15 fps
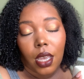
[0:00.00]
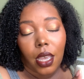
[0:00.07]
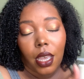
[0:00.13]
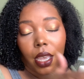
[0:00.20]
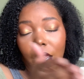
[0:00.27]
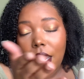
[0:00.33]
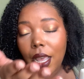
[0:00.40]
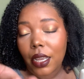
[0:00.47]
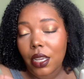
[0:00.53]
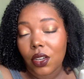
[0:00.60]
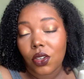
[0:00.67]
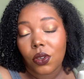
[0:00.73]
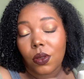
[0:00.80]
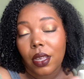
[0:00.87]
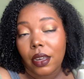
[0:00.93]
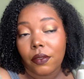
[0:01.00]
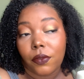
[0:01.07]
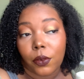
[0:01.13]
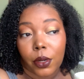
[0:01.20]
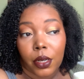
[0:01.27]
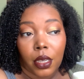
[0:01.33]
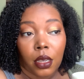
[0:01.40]
and I can do that
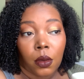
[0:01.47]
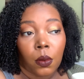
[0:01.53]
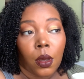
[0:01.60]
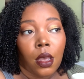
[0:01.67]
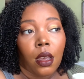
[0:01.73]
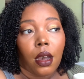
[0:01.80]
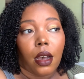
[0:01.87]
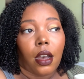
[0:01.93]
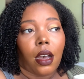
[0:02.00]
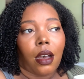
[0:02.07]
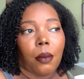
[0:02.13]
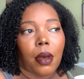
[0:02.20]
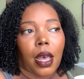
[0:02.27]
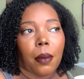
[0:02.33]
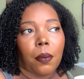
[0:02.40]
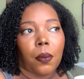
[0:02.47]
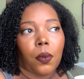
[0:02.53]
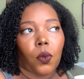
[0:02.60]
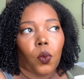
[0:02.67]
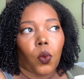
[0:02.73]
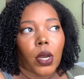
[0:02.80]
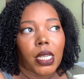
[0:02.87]
for you.
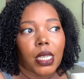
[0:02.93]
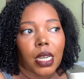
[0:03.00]
Once